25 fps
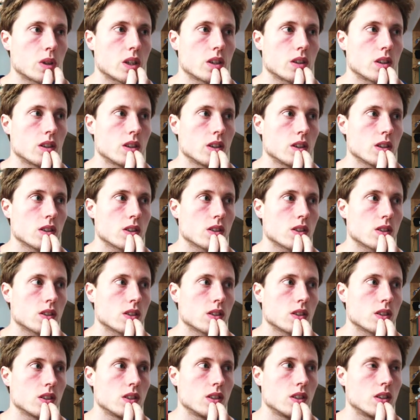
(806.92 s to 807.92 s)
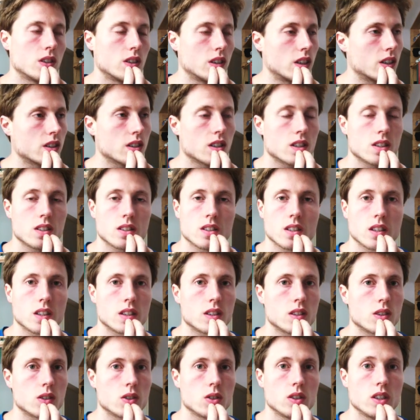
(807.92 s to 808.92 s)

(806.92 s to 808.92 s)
Because, as I said,